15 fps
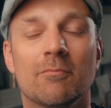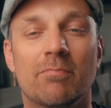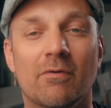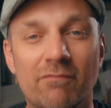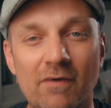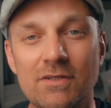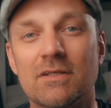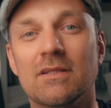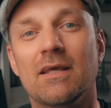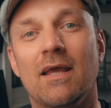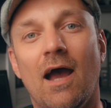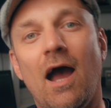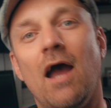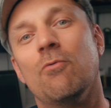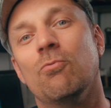Professionally,
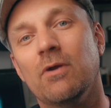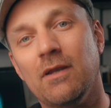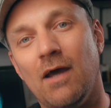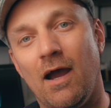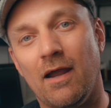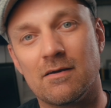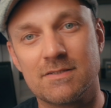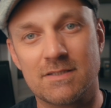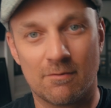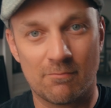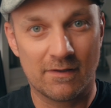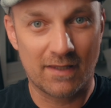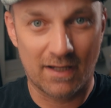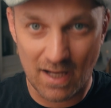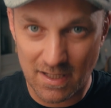I wouldn't hire
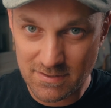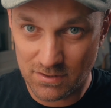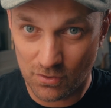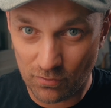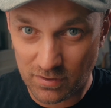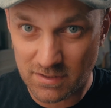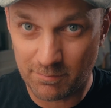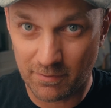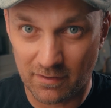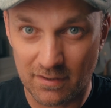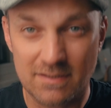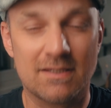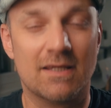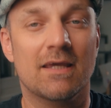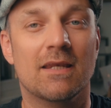someone that has no
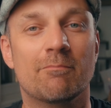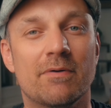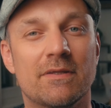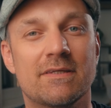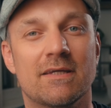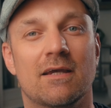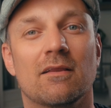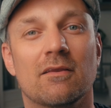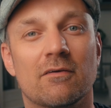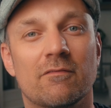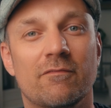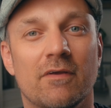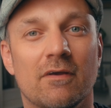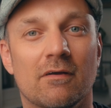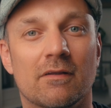experience in a particular
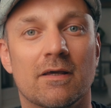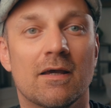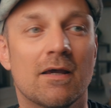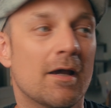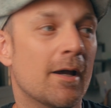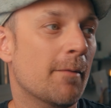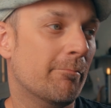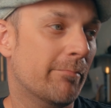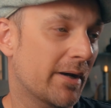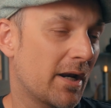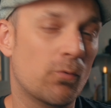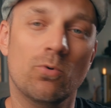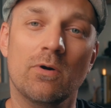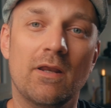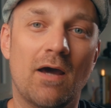field, but
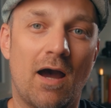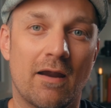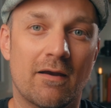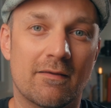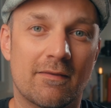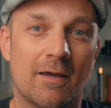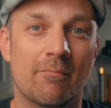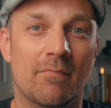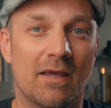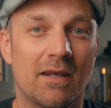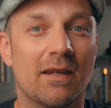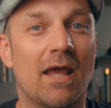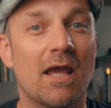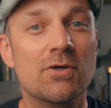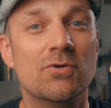I would hire them in
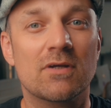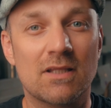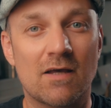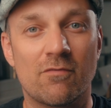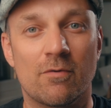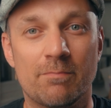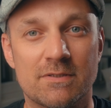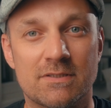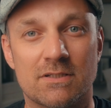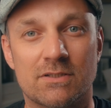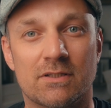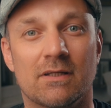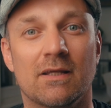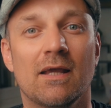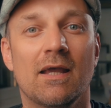an entry-level
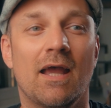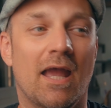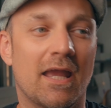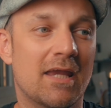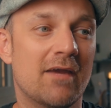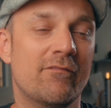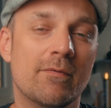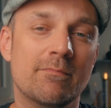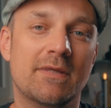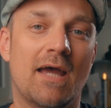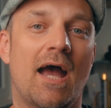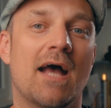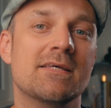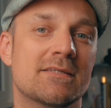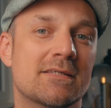position and give them
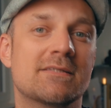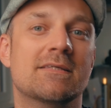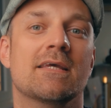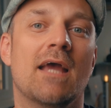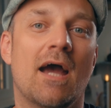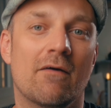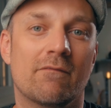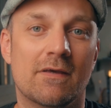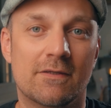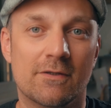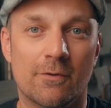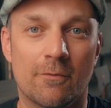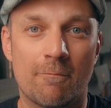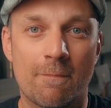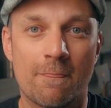tasks to see how they do.